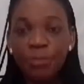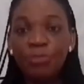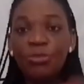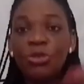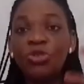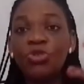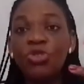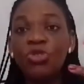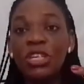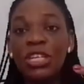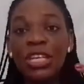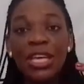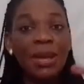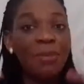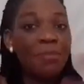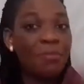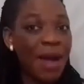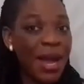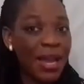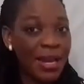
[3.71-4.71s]
between a
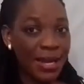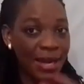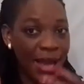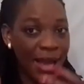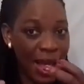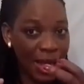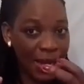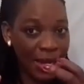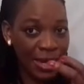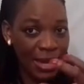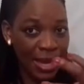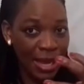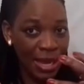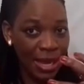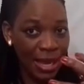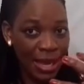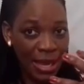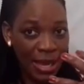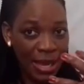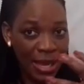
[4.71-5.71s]
man and a
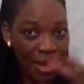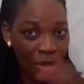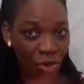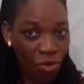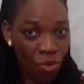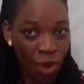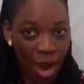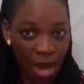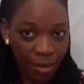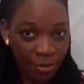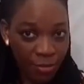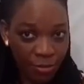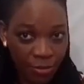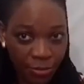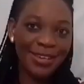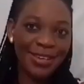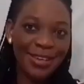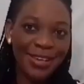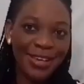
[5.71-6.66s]
wife.